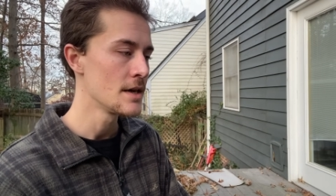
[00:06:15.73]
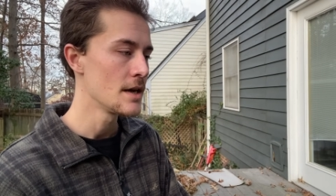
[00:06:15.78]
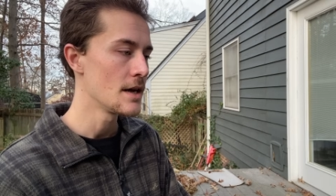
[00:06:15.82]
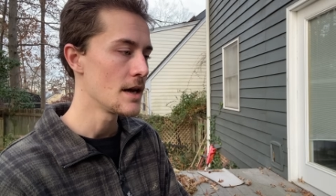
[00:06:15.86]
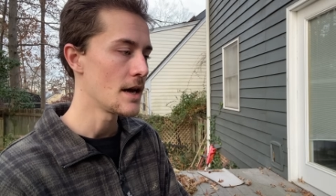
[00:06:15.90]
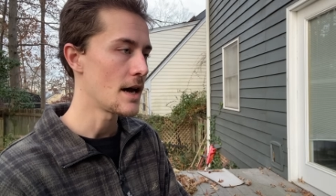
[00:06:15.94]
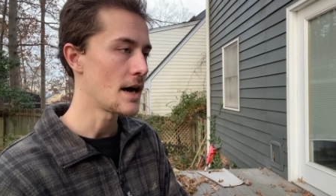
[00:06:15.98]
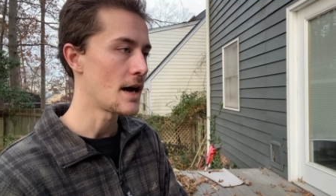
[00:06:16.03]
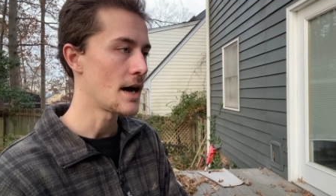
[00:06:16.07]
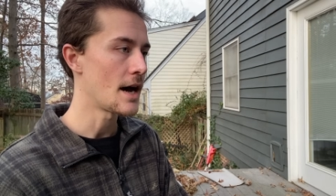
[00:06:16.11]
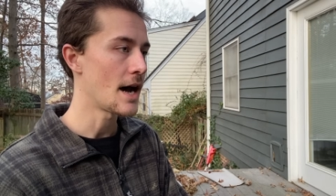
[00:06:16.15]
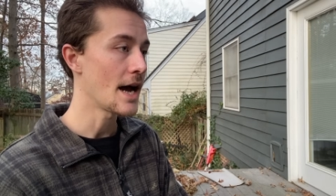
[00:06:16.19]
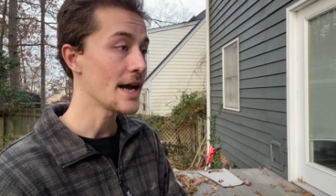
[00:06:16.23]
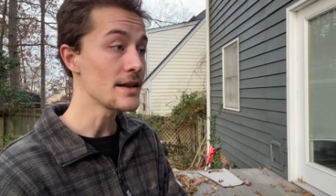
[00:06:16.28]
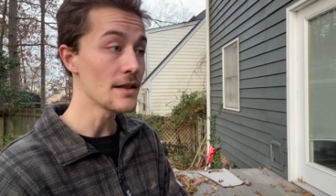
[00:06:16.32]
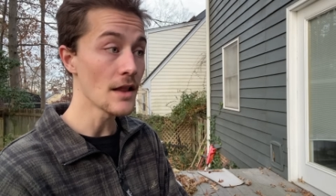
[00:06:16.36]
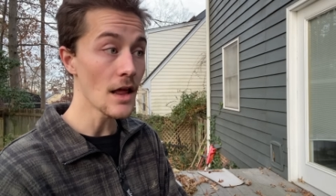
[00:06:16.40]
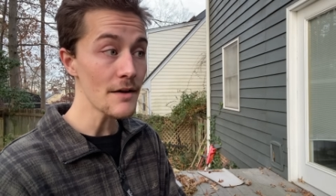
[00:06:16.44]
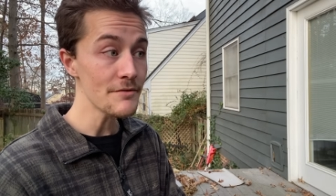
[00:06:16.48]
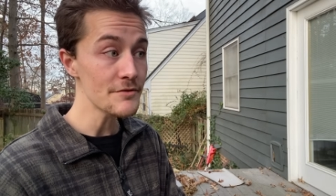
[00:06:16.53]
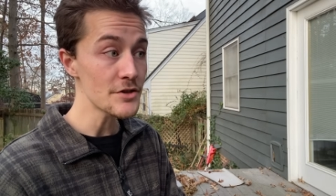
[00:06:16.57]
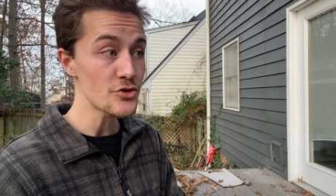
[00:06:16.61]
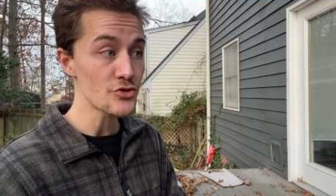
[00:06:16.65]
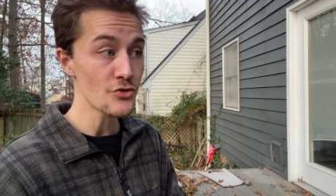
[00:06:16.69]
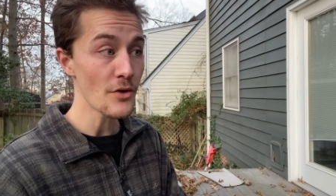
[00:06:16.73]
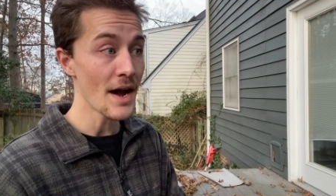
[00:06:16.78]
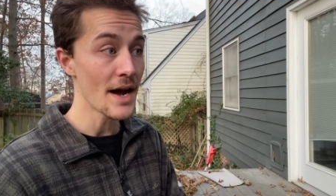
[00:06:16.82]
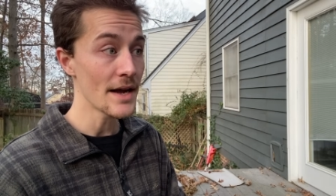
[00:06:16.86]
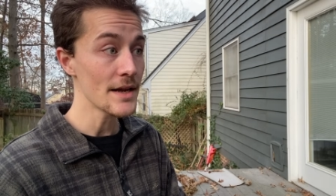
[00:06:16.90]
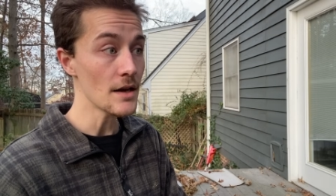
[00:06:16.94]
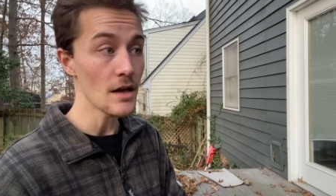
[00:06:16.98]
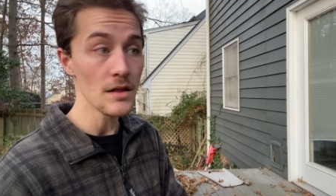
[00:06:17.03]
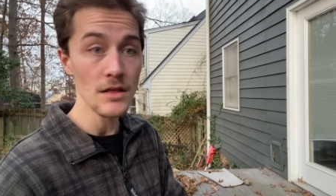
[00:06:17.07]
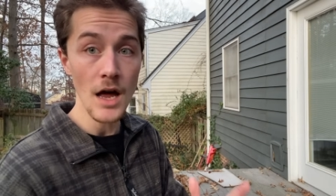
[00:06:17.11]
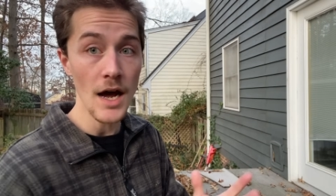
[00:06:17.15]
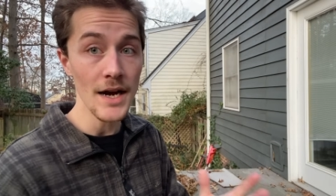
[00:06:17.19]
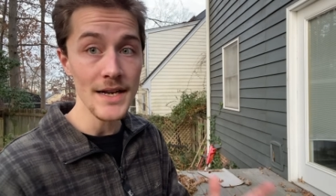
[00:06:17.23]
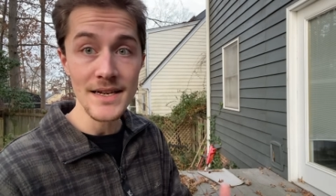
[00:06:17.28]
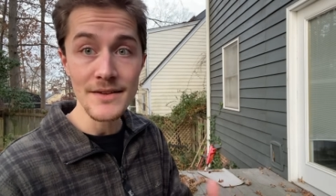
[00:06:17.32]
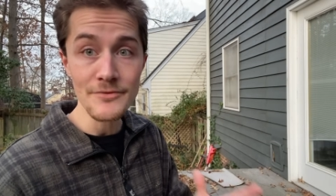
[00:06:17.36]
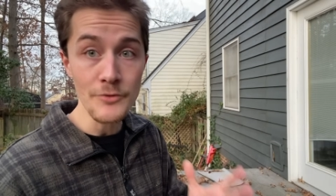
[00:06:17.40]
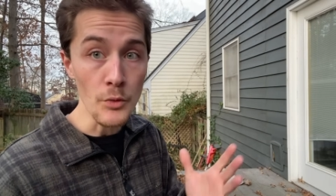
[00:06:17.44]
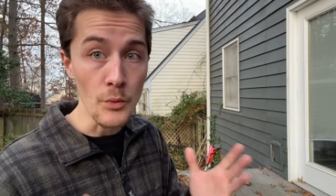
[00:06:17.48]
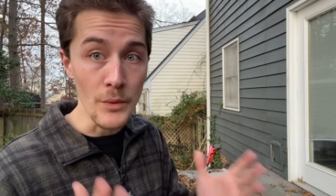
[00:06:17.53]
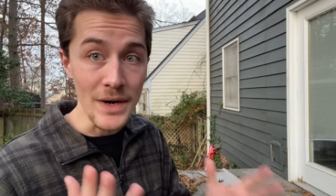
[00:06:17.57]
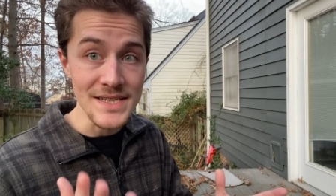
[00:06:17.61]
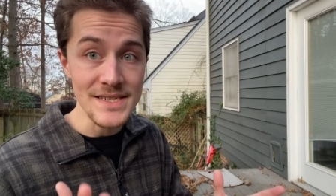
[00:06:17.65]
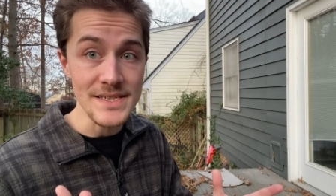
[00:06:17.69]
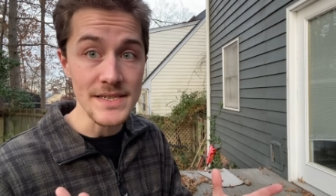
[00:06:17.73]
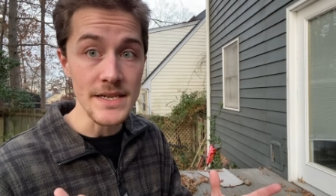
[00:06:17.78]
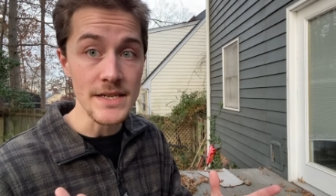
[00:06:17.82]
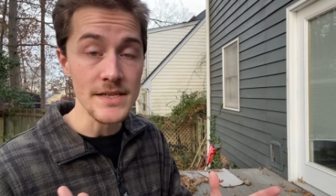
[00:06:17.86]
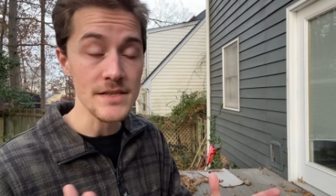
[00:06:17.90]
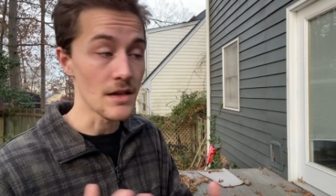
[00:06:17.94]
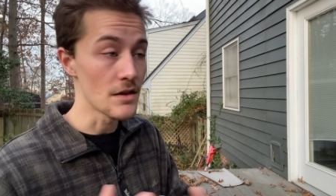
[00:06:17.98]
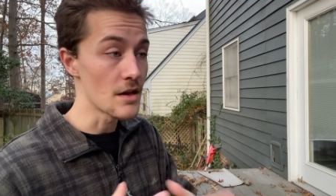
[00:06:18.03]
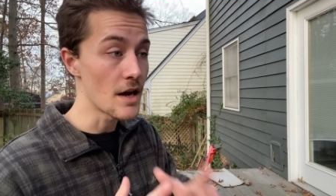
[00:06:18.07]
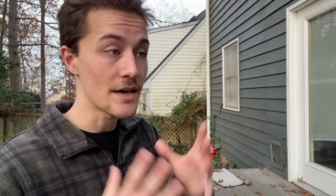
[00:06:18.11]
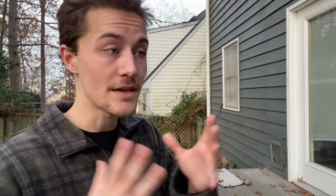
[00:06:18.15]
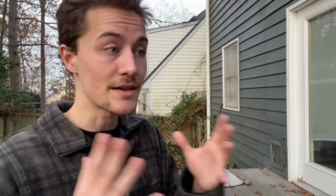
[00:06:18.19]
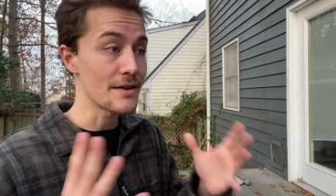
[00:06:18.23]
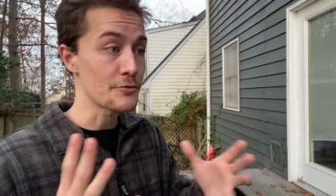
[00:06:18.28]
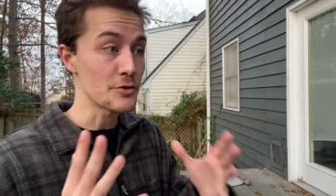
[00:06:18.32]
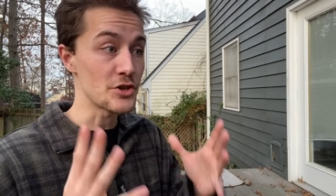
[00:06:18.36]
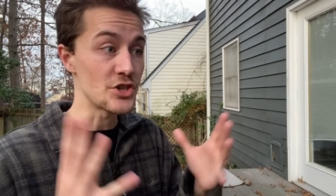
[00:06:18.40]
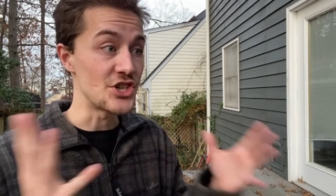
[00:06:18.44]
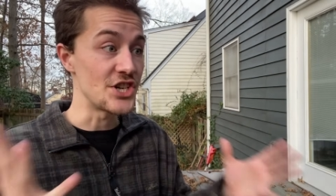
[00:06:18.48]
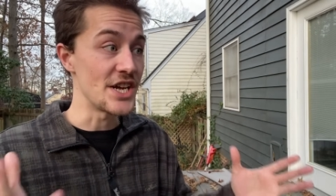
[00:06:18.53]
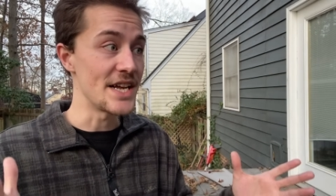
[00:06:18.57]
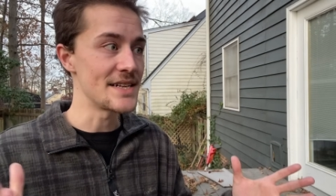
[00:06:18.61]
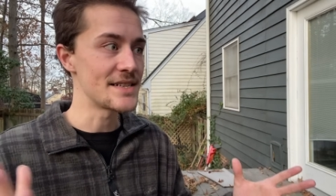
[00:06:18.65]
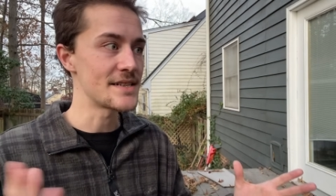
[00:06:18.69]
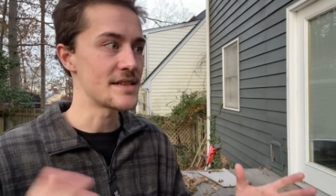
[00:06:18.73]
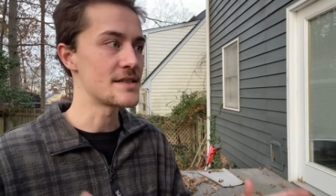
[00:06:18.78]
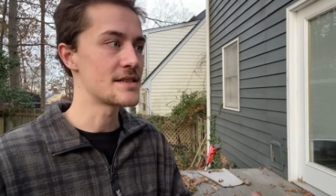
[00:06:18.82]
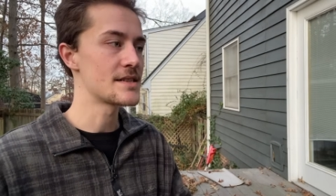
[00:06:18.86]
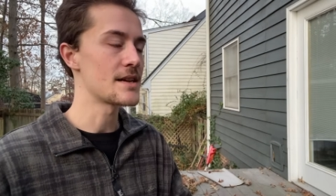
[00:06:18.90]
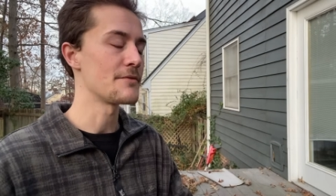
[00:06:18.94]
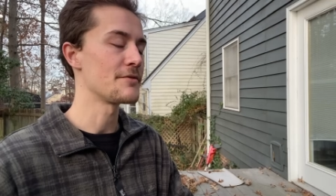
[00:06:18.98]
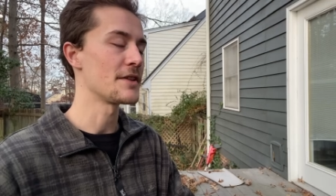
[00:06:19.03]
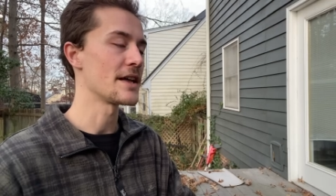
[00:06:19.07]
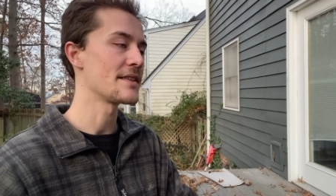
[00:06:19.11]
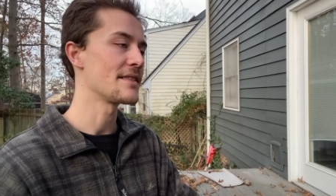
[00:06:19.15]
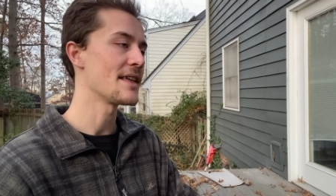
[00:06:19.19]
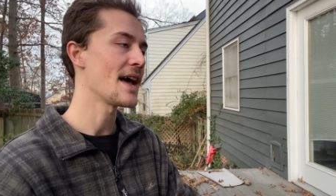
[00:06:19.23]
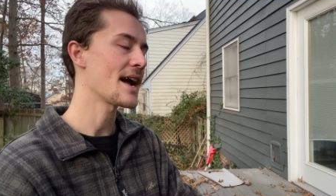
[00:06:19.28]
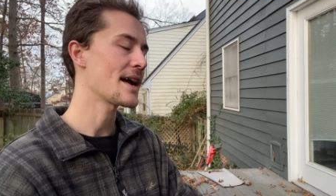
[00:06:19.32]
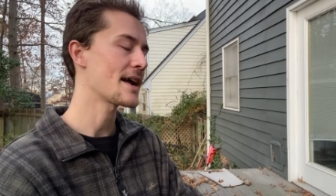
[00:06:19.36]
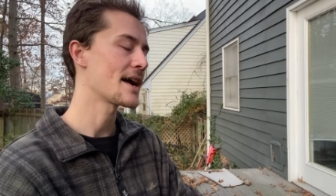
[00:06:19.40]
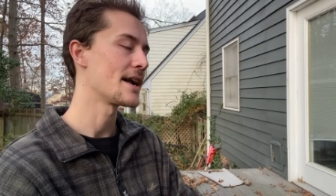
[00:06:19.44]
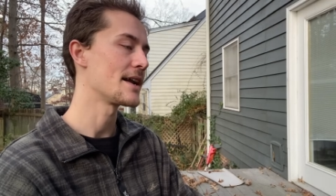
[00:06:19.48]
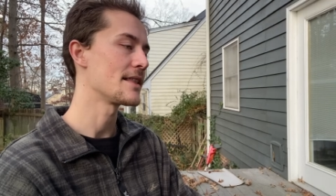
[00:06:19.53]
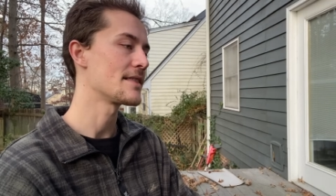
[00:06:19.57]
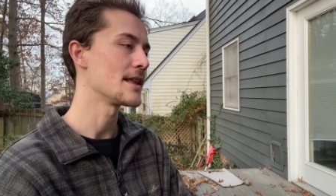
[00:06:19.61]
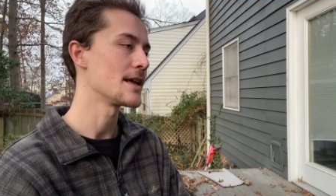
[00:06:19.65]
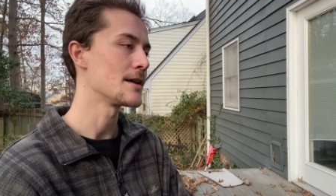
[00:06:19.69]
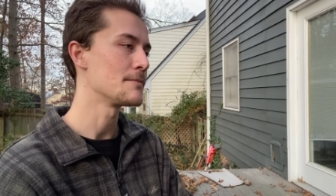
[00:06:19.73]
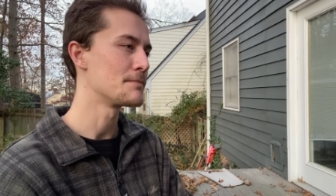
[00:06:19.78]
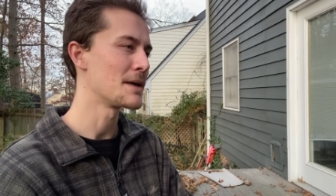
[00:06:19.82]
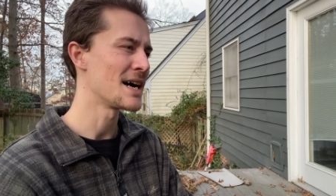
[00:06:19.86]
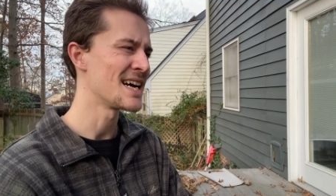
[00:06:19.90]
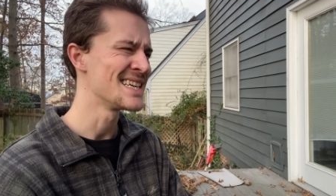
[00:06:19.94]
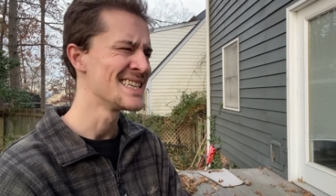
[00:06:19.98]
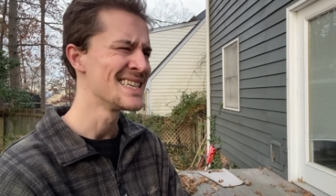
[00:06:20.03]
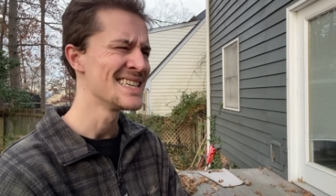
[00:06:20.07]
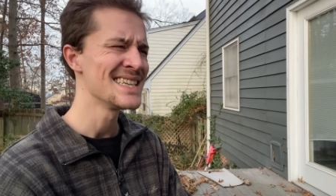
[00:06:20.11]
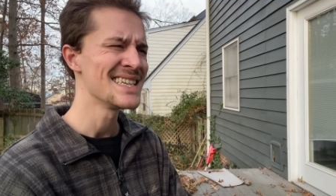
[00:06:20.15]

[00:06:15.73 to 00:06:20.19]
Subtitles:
I'd love to try a lot of different whiskeys, a lot of different gins and stuff like that kind of thing, but